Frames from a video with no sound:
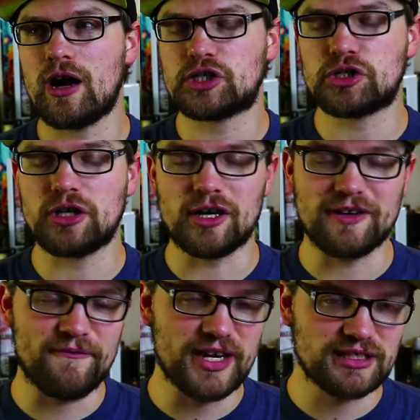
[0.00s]
are
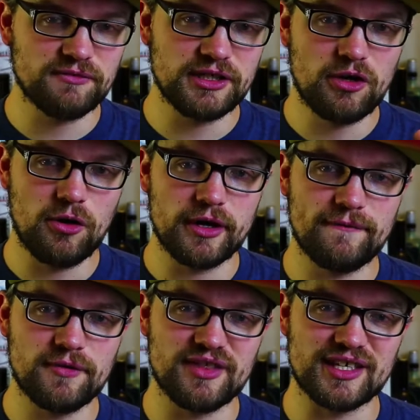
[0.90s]
effectively
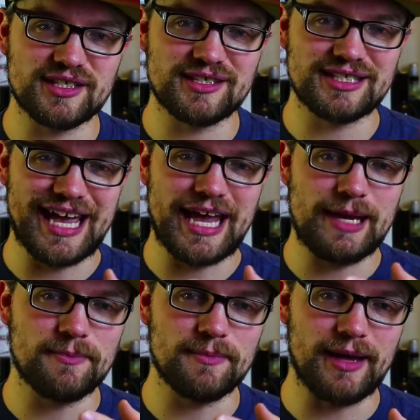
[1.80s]
going for the
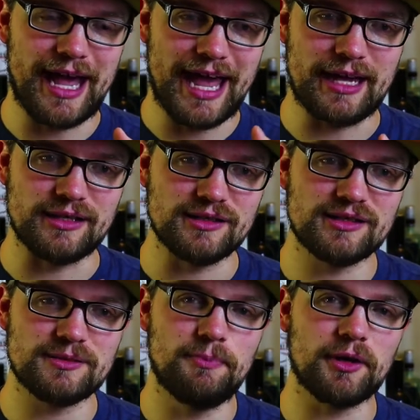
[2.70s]
same
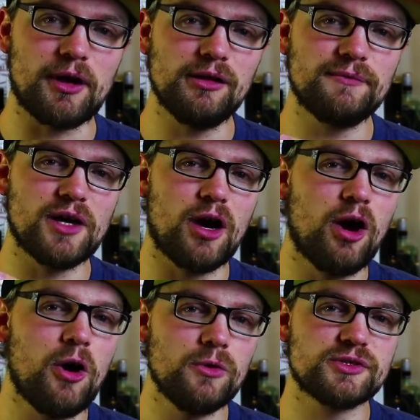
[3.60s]
ends, but all of the
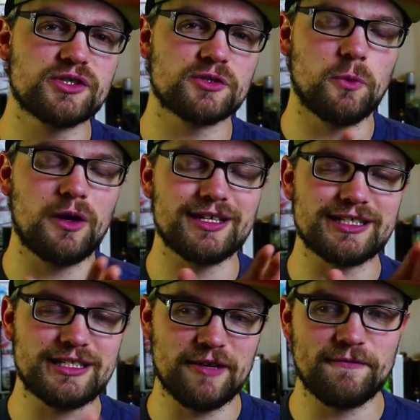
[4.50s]
hosts
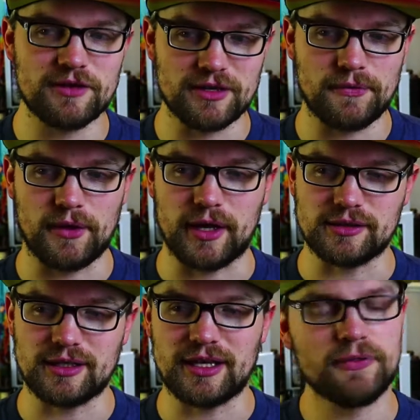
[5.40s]
want different
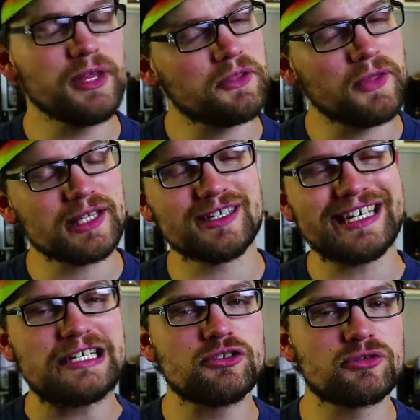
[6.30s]
things. And I think that's
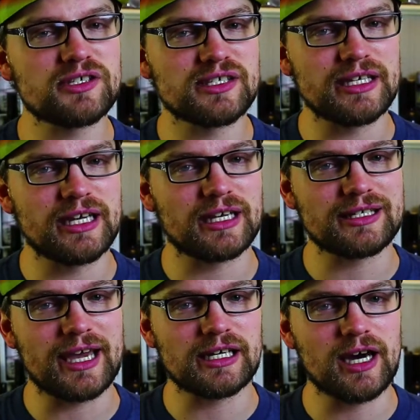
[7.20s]
an interesting
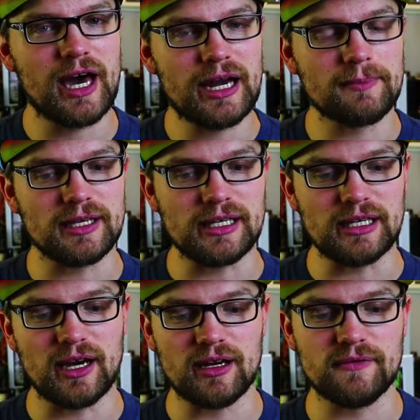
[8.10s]

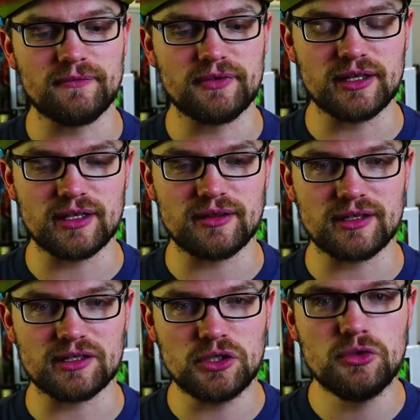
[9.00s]
dichotomy of
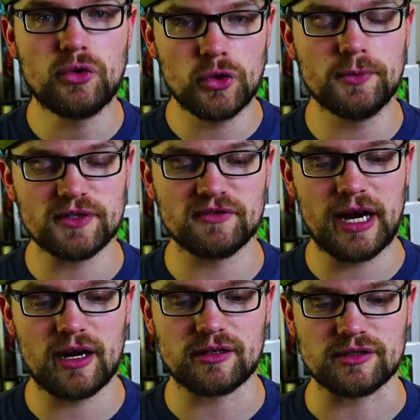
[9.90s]
the two groups of
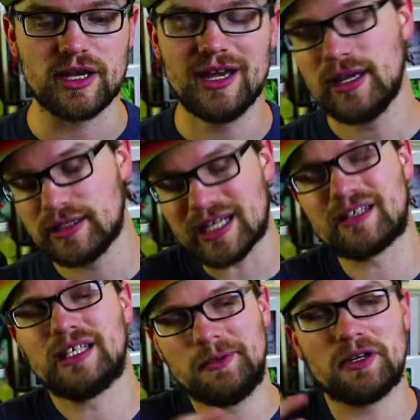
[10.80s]
characters.
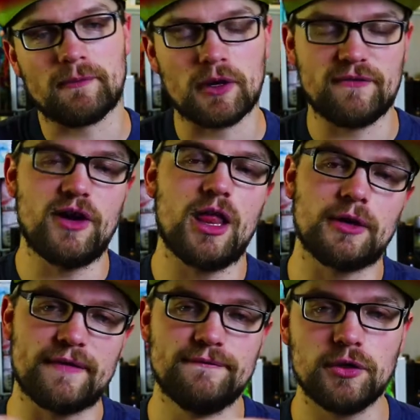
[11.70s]
Technically, we're
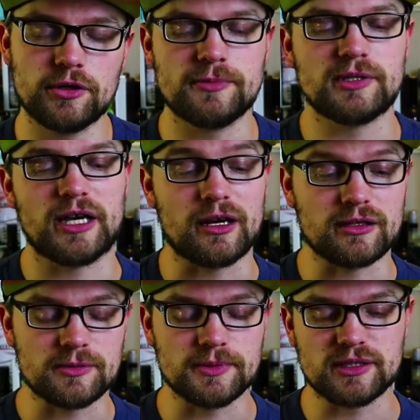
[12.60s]
following four groups of
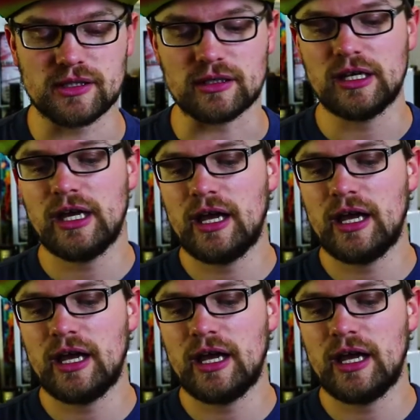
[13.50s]
characters, but still.